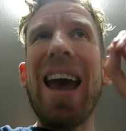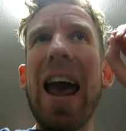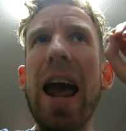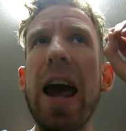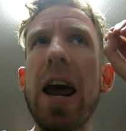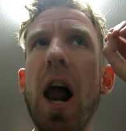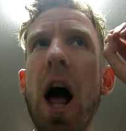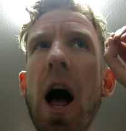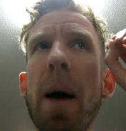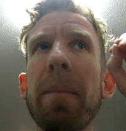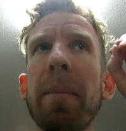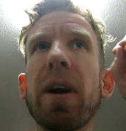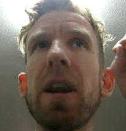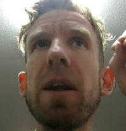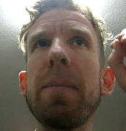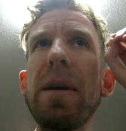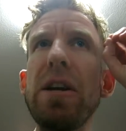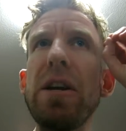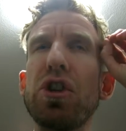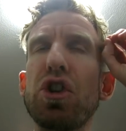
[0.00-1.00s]
and I'm going
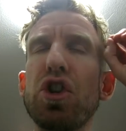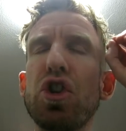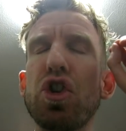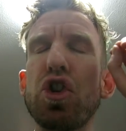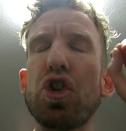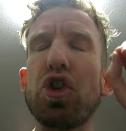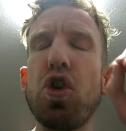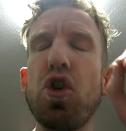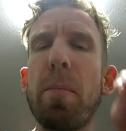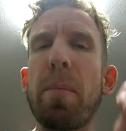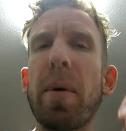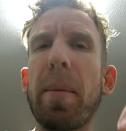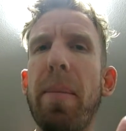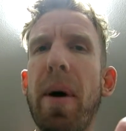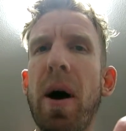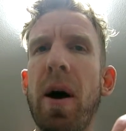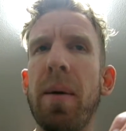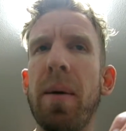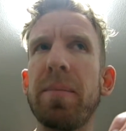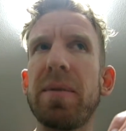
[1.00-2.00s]
to be super
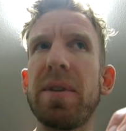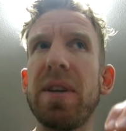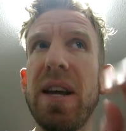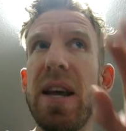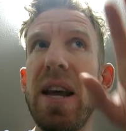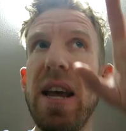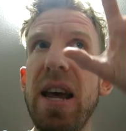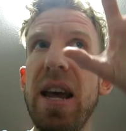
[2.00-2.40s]
pumped